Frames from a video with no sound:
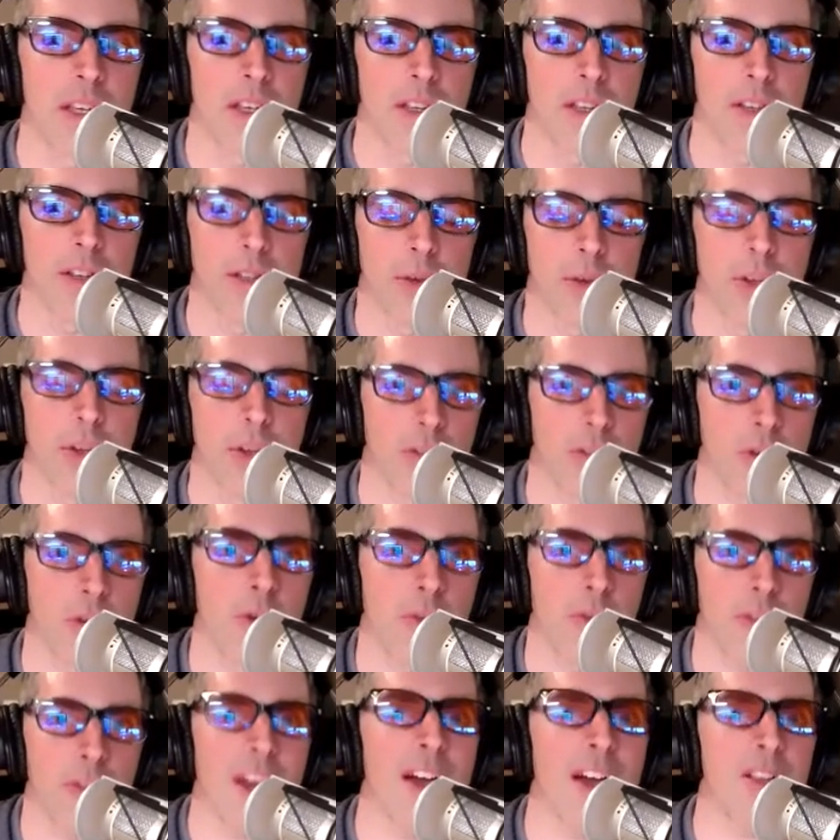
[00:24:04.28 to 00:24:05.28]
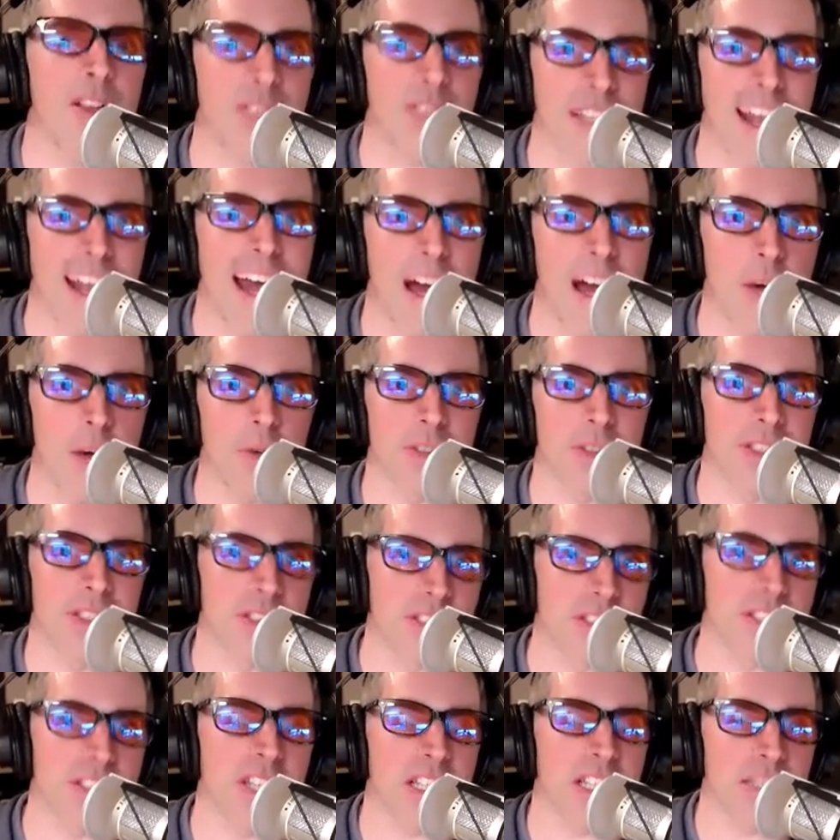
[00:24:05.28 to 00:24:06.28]
doing two thousand hours
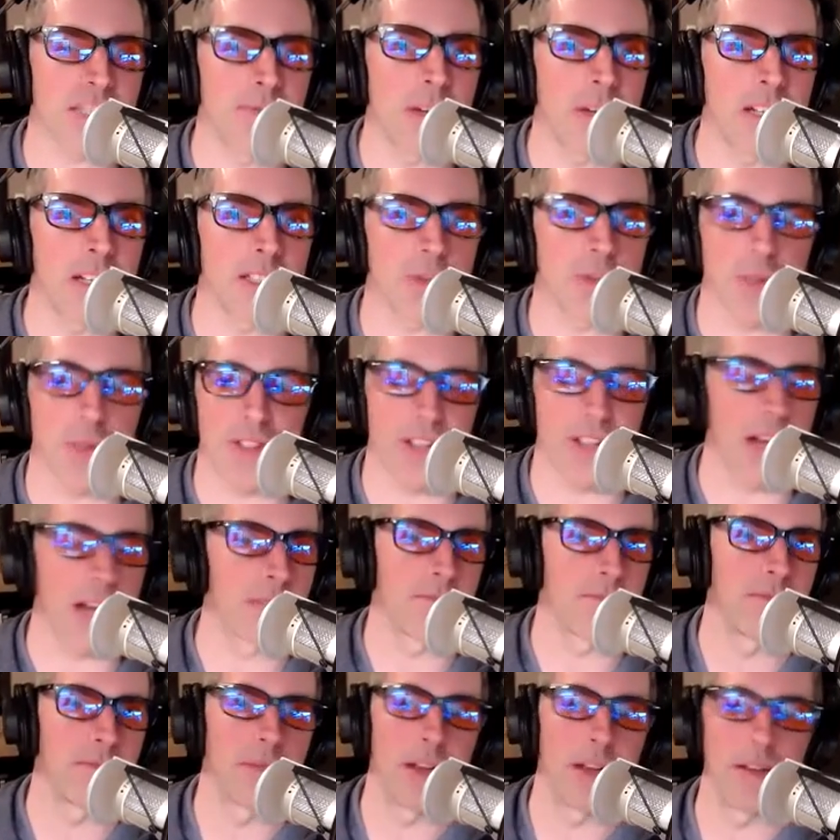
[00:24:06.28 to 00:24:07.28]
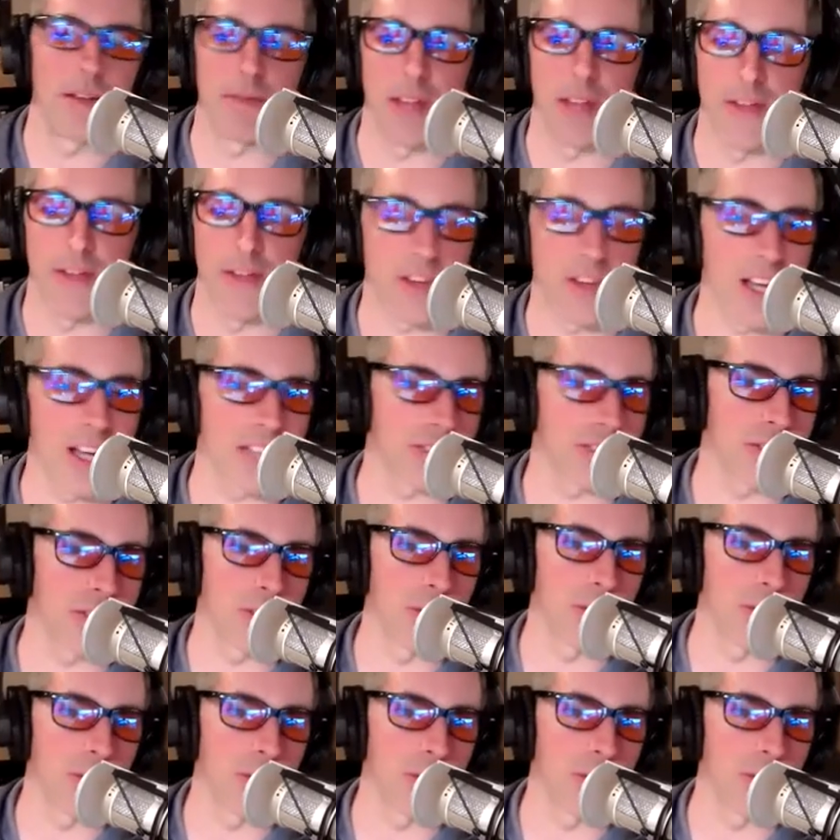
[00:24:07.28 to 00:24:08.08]
in six months, which if you guys are doing